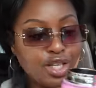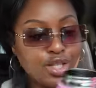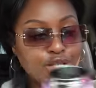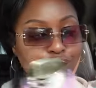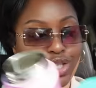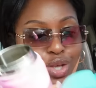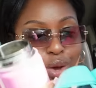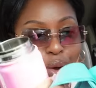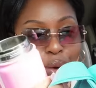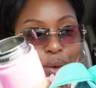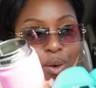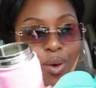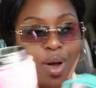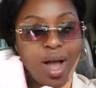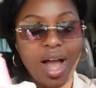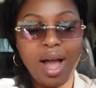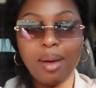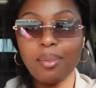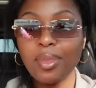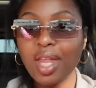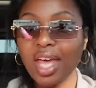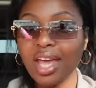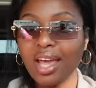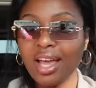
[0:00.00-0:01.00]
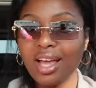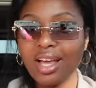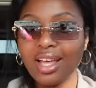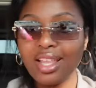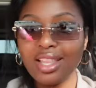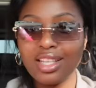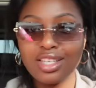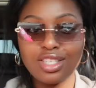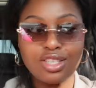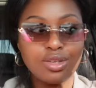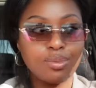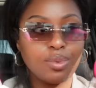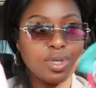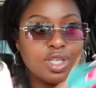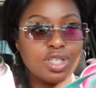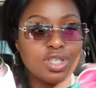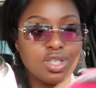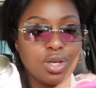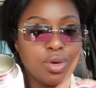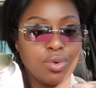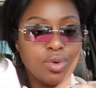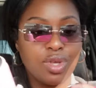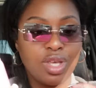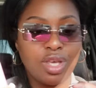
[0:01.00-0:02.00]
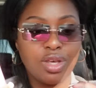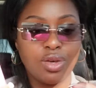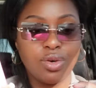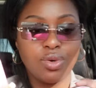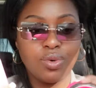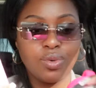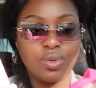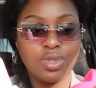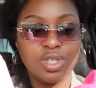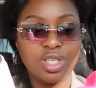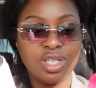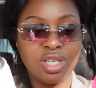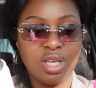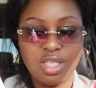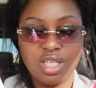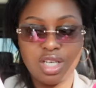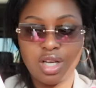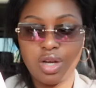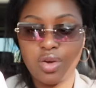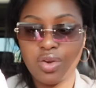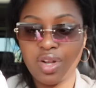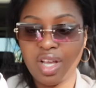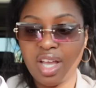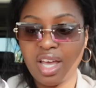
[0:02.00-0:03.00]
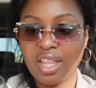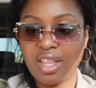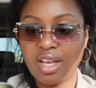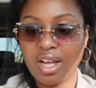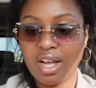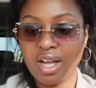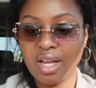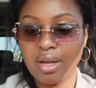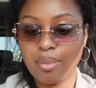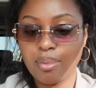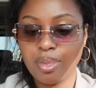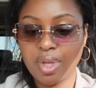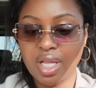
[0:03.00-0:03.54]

So I'm like, this will be so cute to go together,